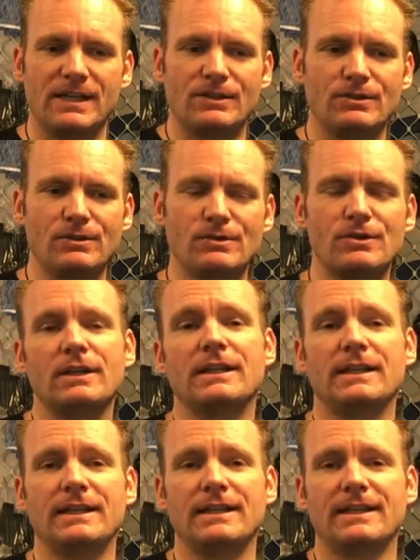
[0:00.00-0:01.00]

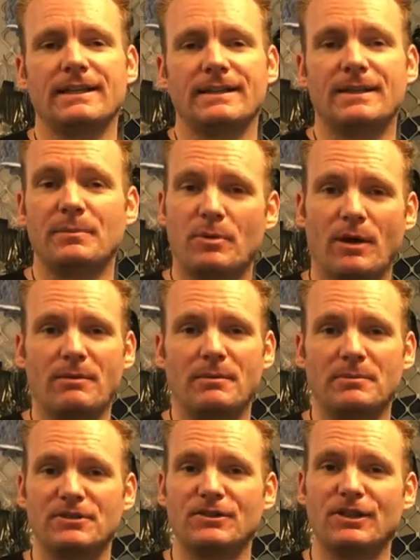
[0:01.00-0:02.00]
Usually, the
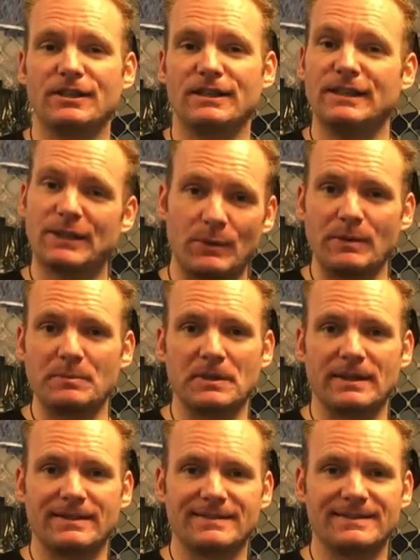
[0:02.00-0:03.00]
problem is not in the
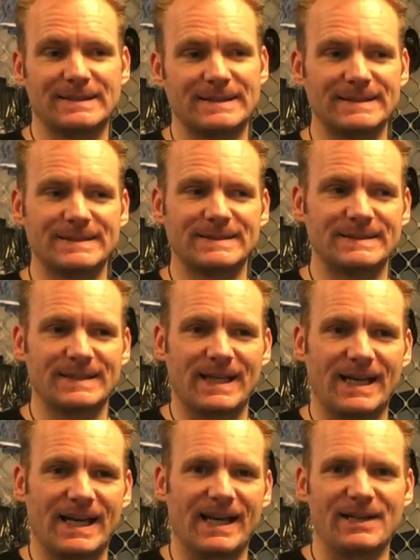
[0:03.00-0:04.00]
equipment,
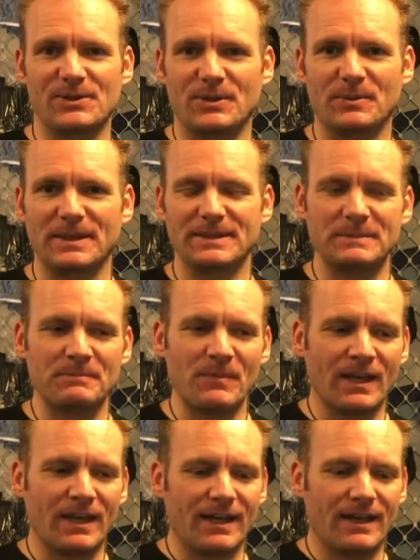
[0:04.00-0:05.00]
as always.
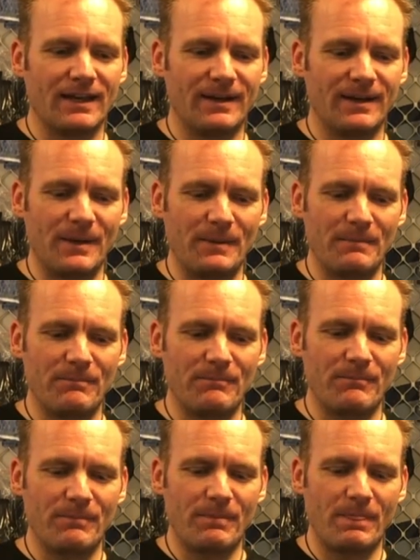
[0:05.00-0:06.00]
When
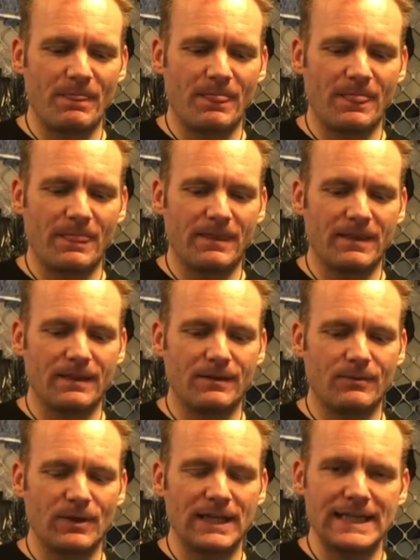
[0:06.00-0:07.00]

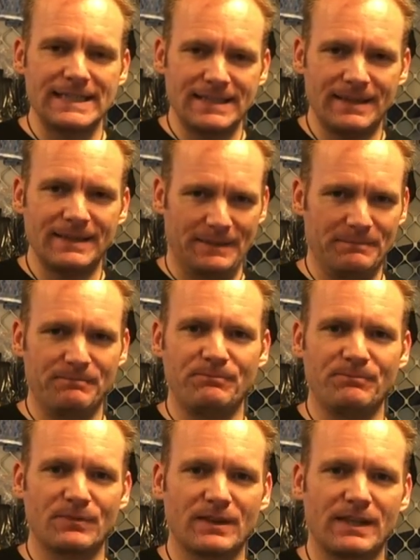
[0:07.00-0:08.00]
I tell
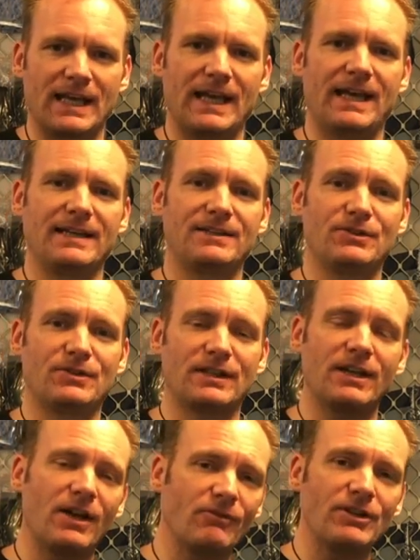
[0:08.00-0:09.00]
them that you
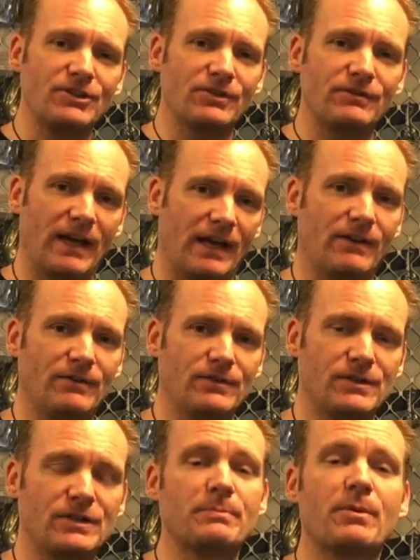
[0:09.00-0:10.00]
cannot reach your
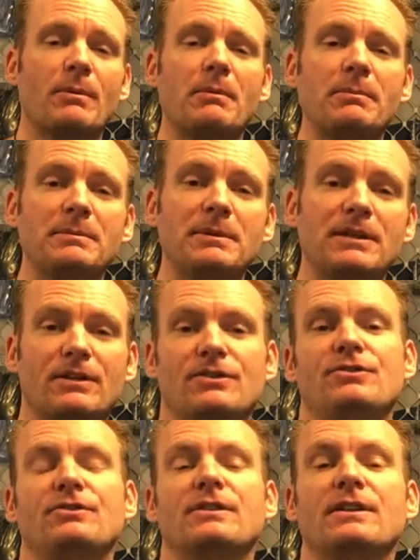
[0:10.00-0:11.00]
valves, it's probably
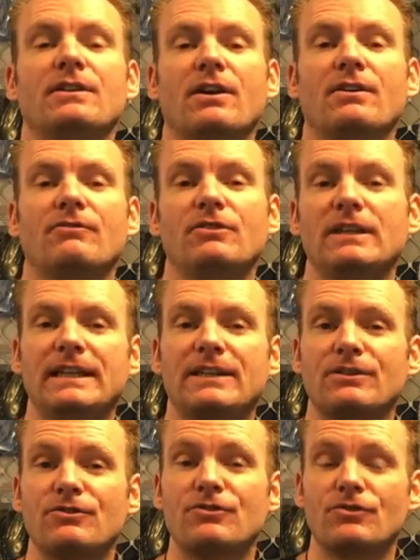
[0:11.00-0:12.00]
because you cannot really
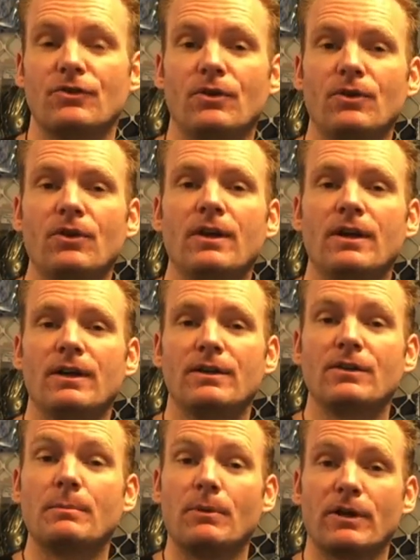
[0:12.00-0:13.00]
control
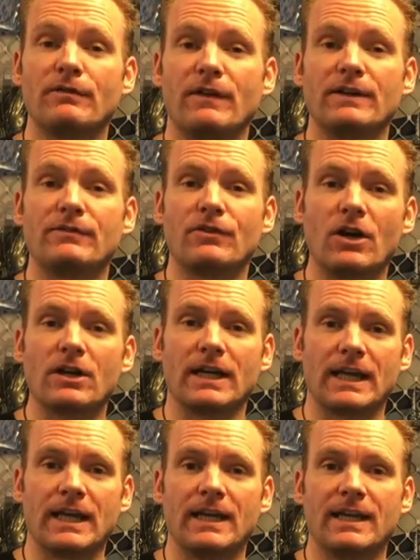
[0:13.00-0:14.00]
your modified frog
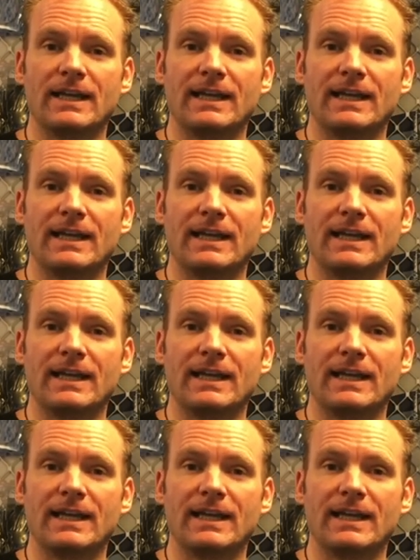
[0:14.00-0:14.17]
kick.